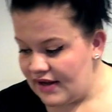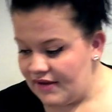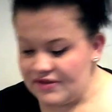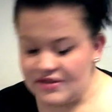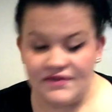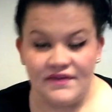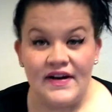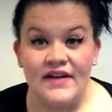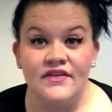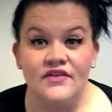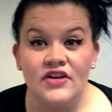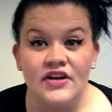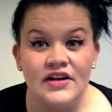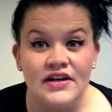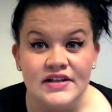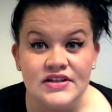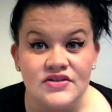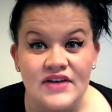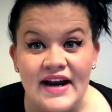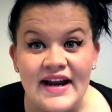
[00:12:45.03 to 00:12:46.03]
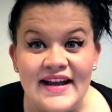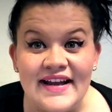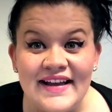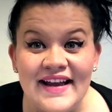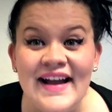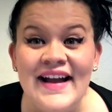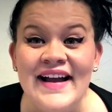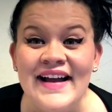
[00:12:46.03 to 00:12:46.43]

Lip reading: that was 5 ingredients, right?